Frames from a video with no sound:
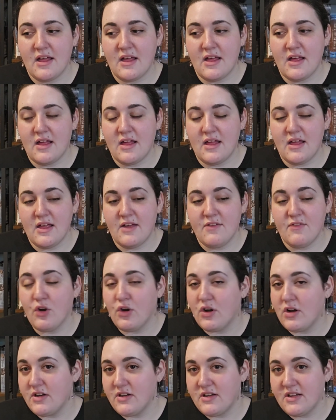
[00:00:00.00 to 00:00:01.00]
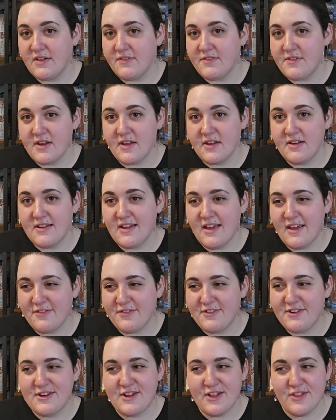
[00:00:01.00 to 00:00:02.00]
I have already
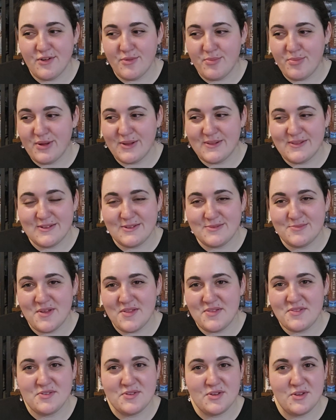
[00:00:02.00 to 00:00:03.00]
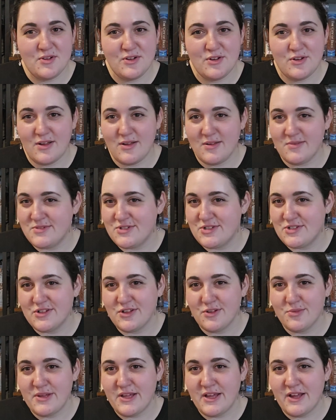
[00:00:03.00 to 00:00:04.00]
DNF'd another book this month, so I'm sure
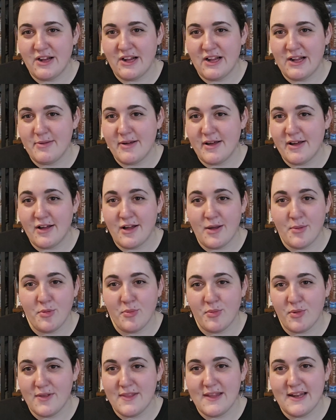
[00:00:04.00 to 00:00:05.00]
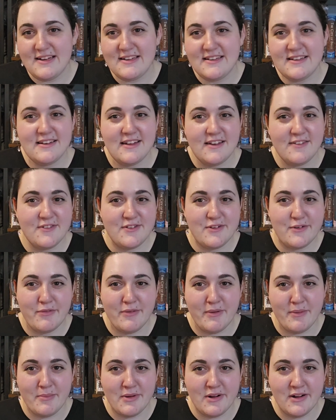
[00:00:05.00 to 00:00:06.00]
you'll be hearing about a couple more that I DNF in
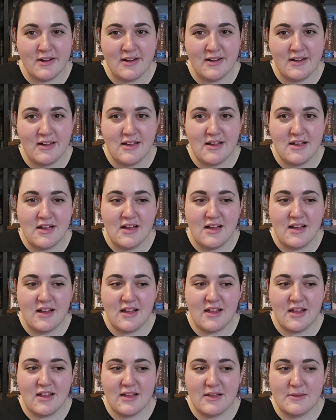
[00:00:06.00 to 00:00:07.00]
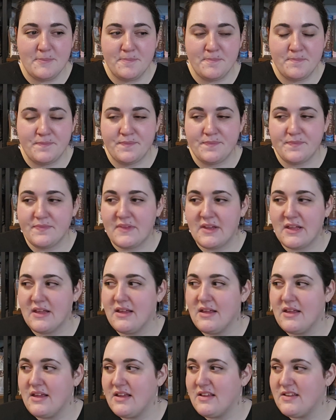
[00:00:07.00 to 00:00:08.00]
November. Um,
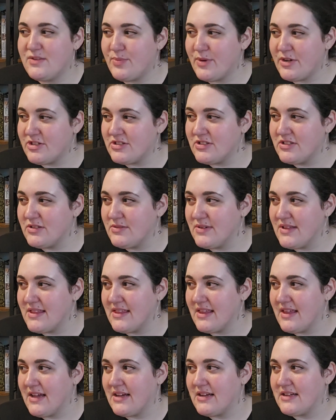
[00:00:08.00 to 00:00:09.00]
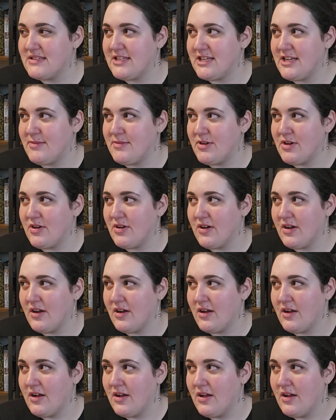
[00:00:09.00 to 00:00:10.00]
especially with like a
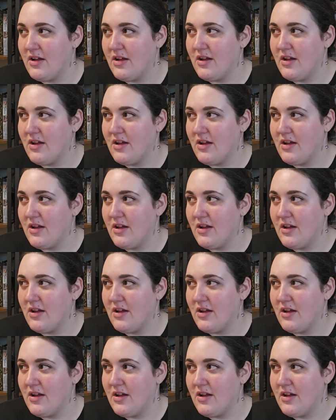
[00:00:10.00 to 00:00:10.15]
TBR